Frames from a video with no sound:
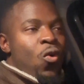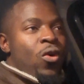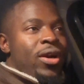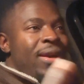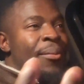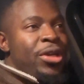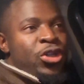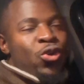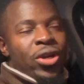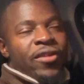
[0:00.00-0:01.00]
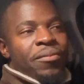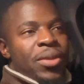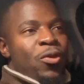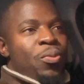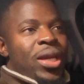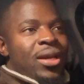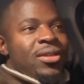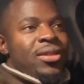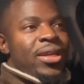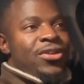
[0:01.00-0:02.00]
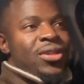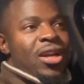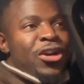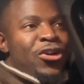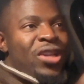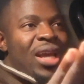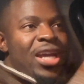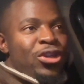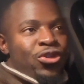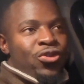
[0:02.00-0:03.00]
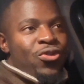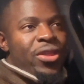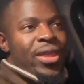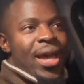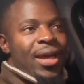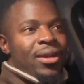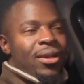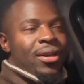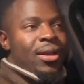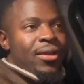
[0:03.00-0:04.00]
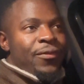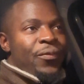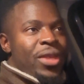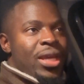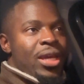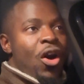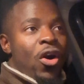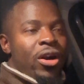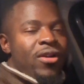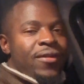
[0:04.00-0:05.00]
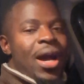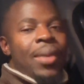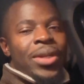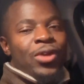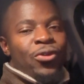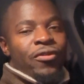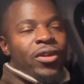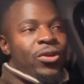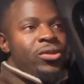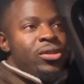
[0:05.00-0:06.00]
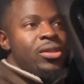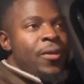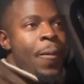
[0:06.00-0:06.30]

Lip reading: or a majority of people because there's an underlying truth that the art of comedy reveals.